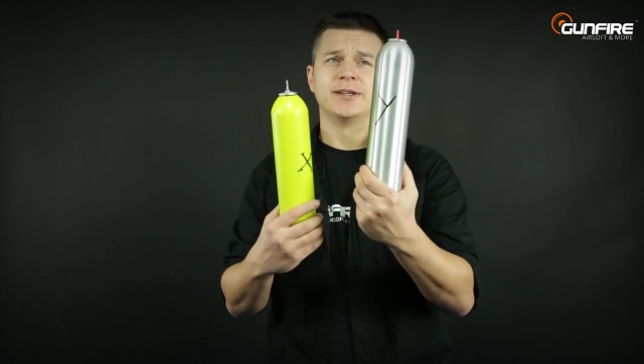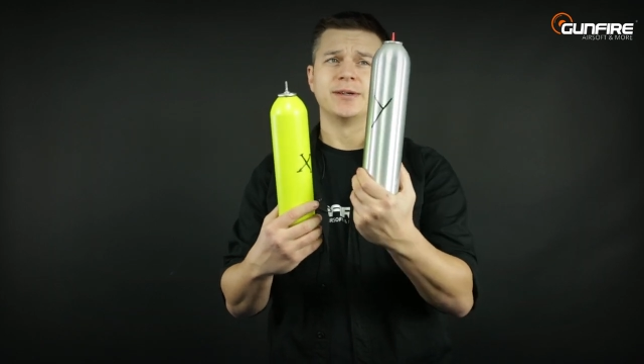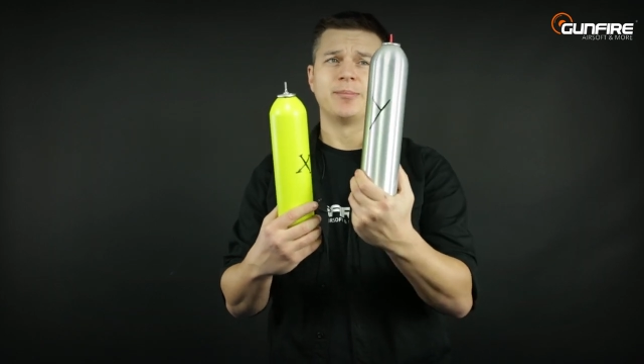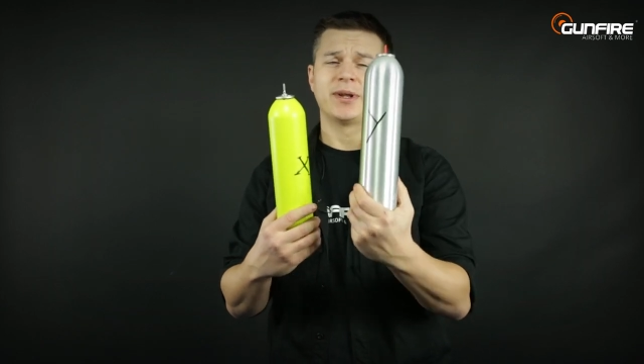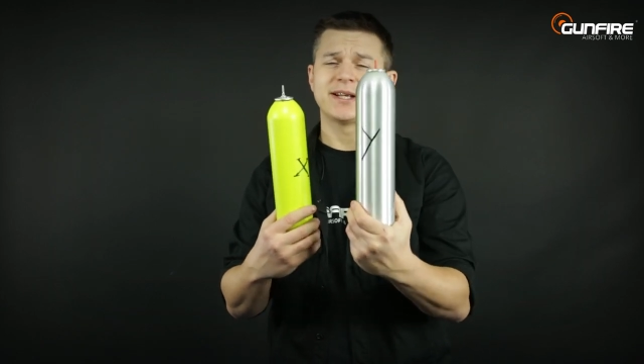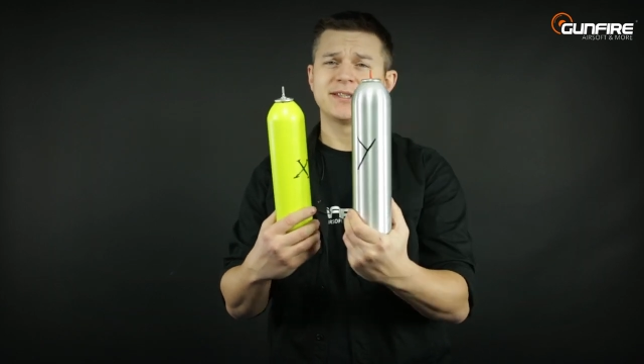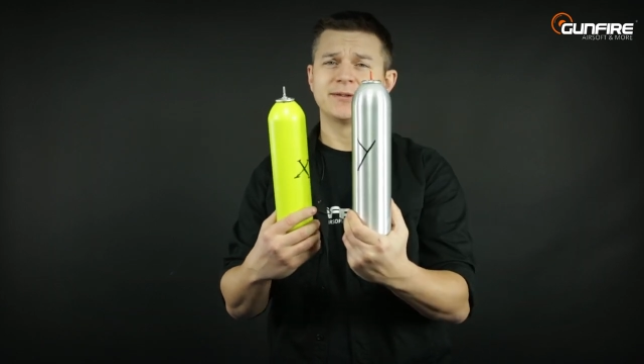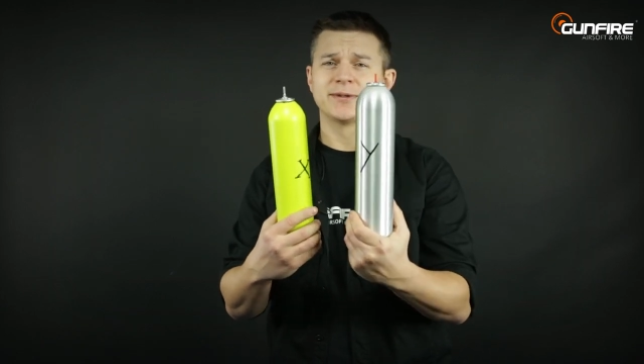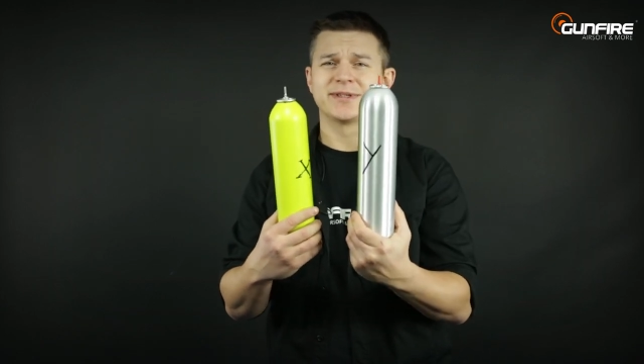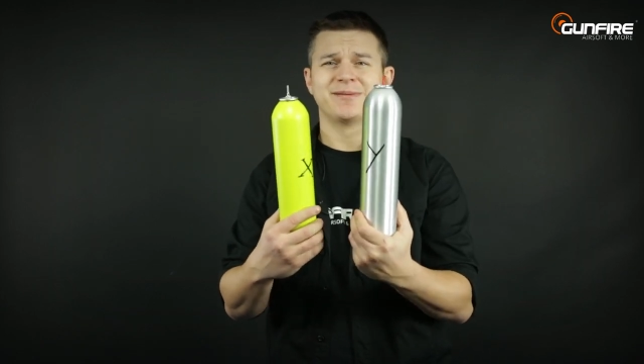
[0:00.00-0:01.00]
The
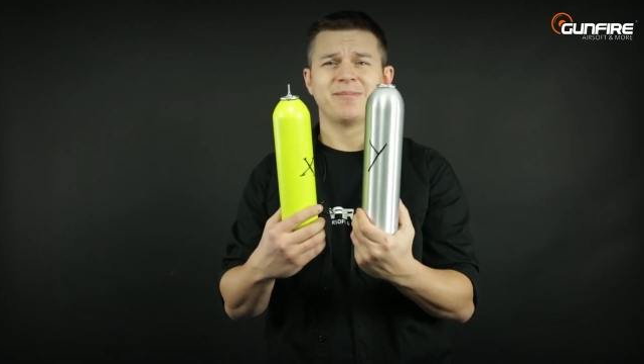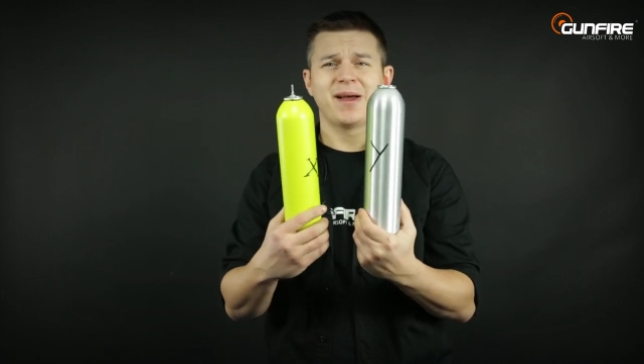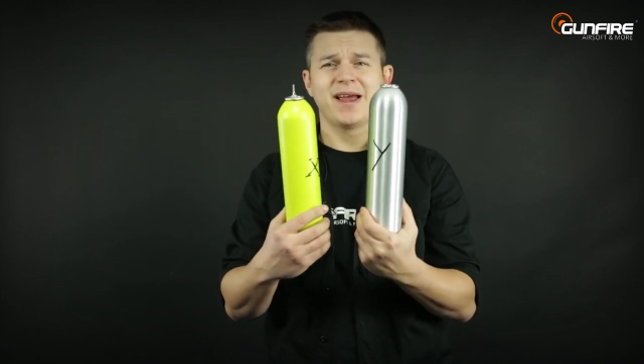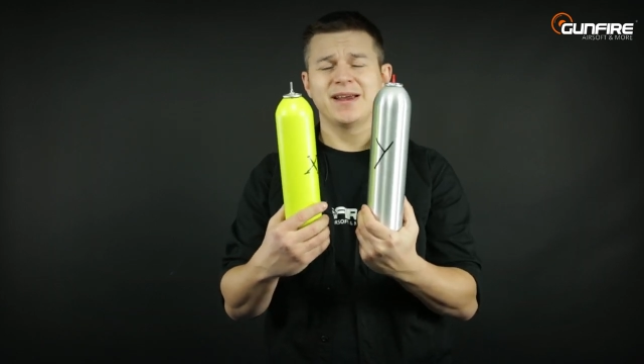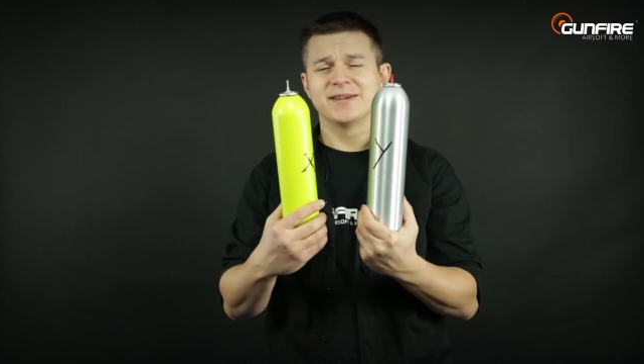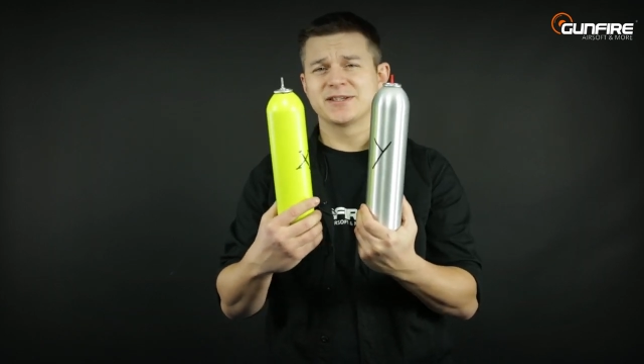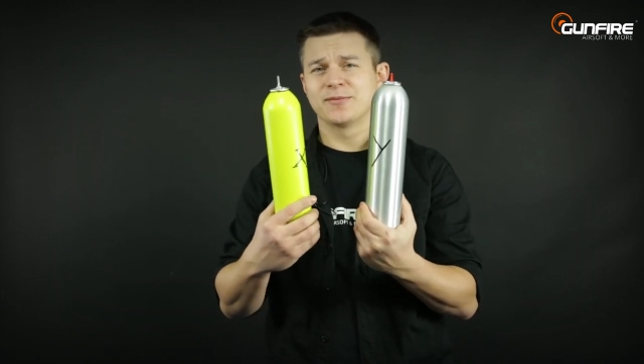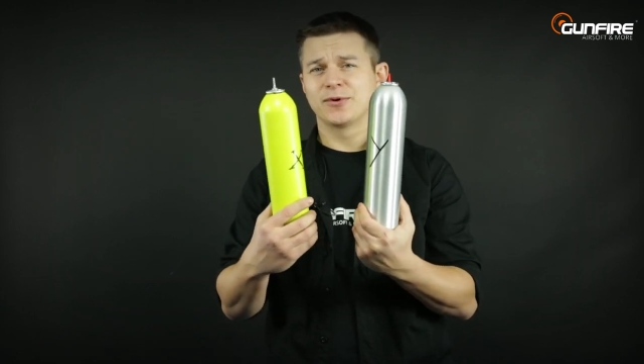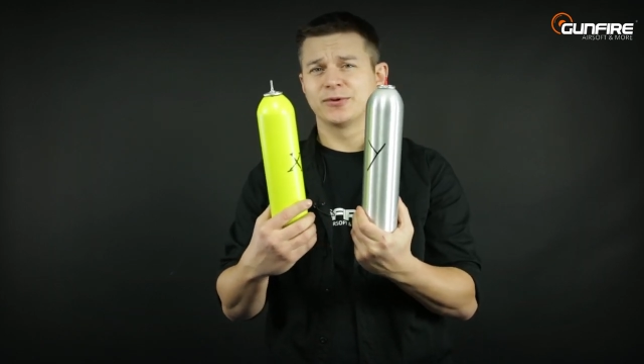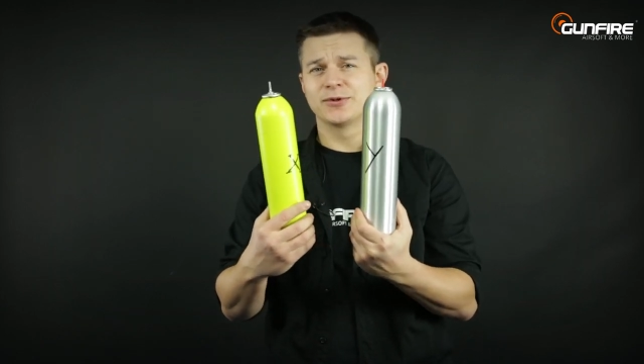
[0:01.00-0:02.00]
plastic nozzle may in
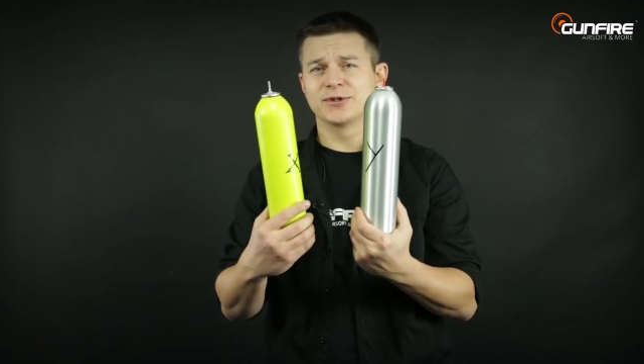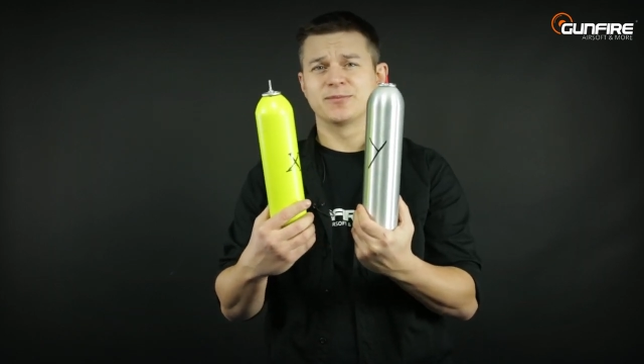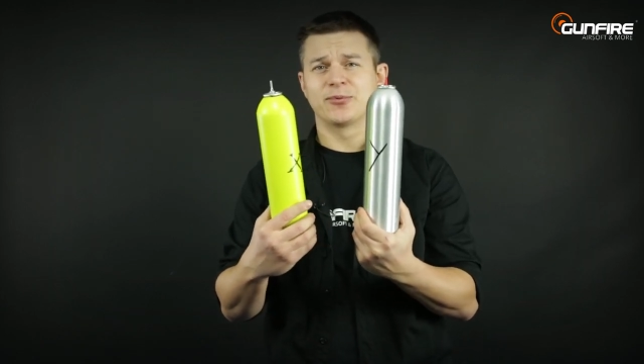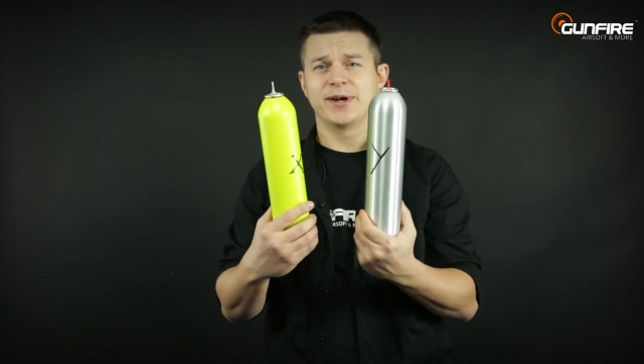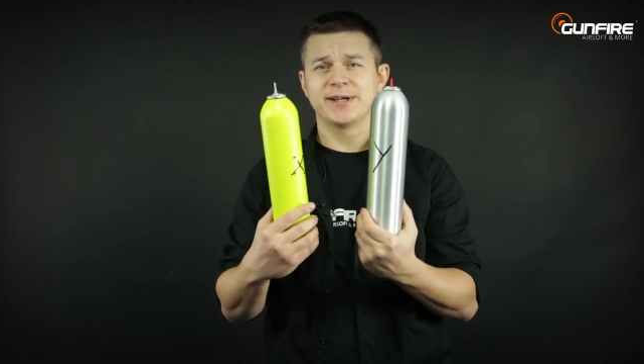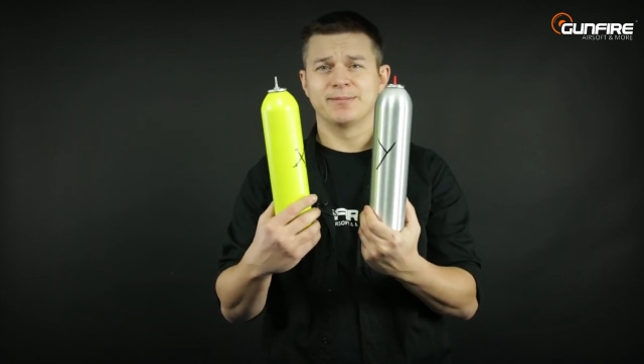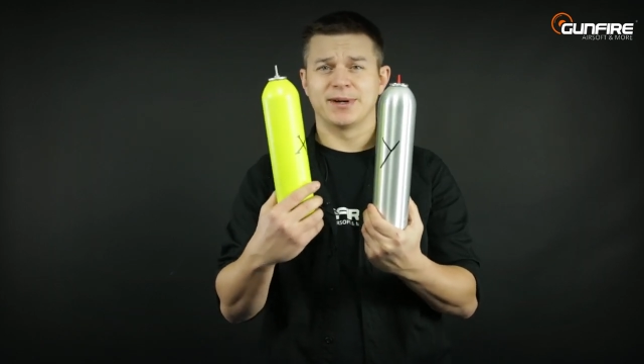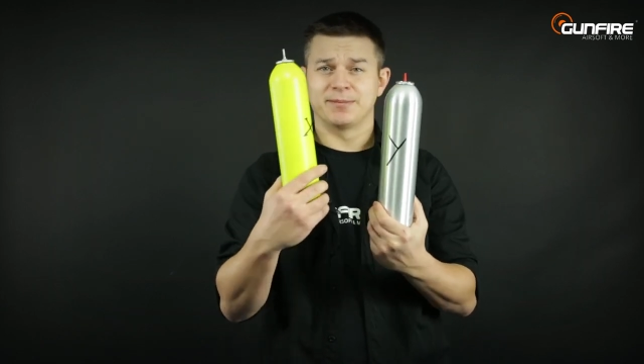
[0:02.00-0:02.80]
some conditions break,